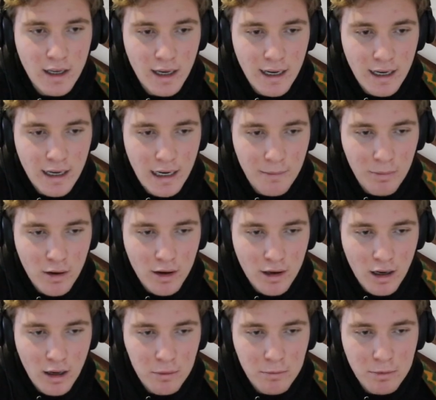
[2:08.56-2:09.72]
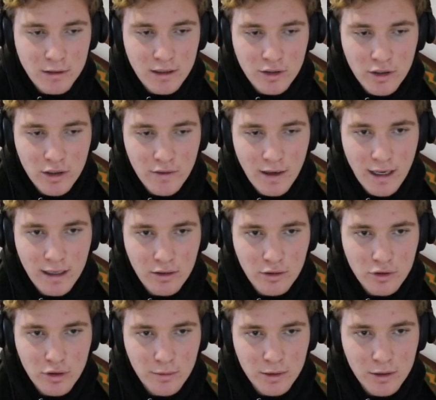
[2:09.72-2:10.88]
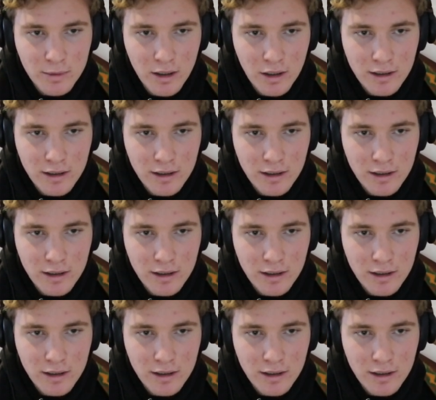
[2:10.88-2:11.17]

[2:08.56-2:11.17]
Okay, I'm not 100% sure if I like those drums, to be